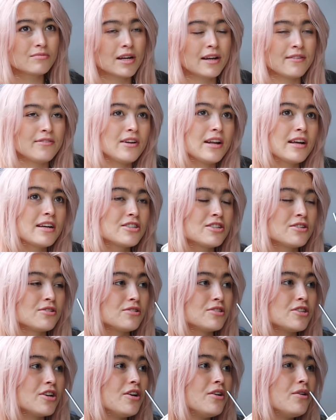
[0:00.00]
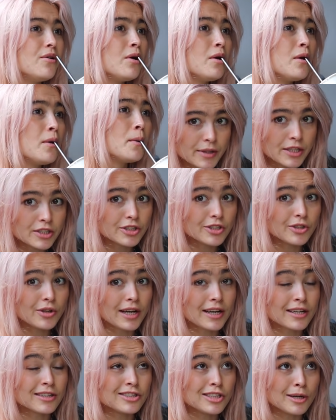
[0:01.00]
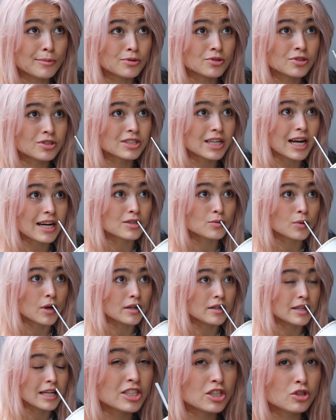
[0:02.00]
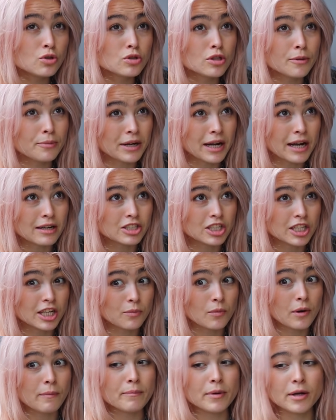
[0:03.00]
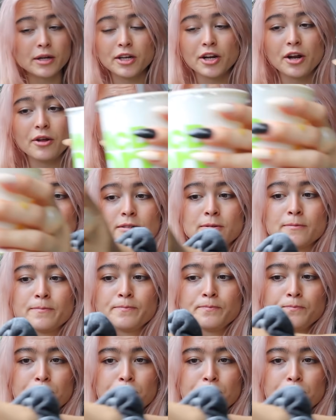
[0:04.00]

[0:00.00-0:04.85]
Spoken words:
I feel like I should have got two. They should do like a double stacked one. They should also bring out a chicken one, but you know, that's